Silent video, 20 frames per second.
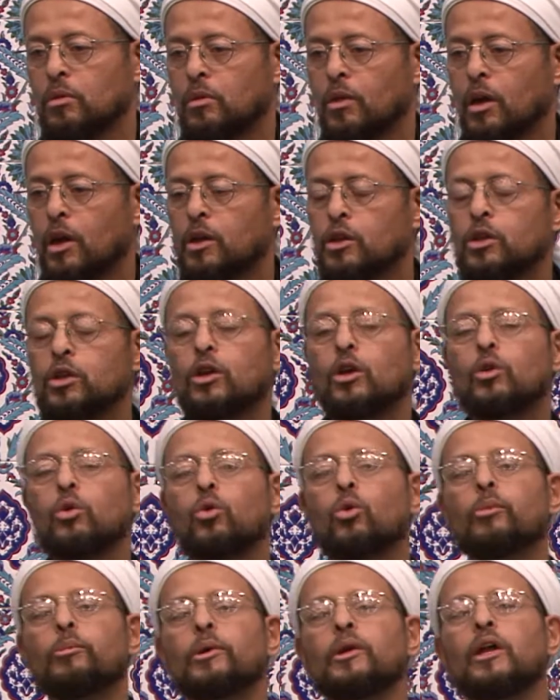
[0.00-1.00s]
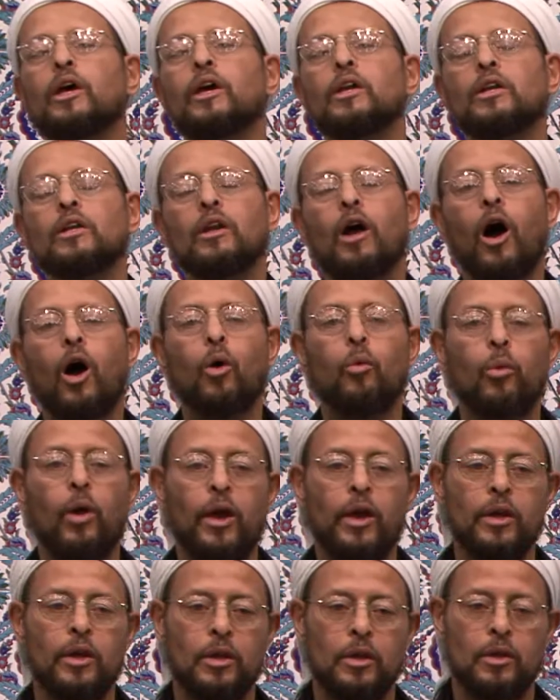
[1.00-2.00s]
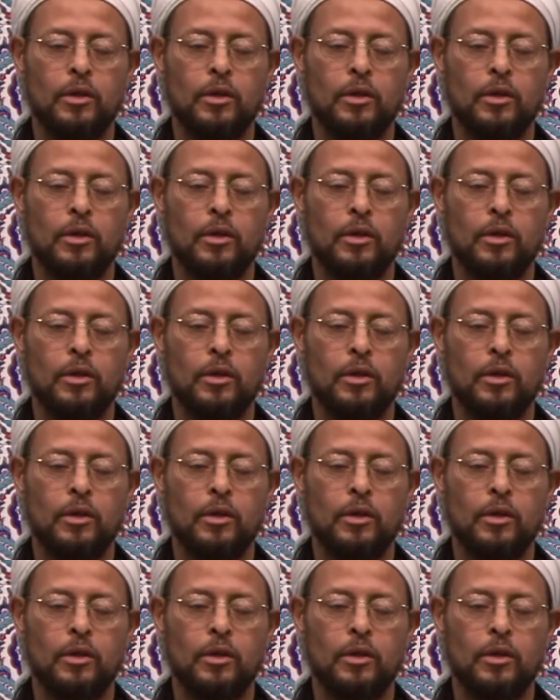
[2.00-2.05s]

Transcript: And he illuminated our way,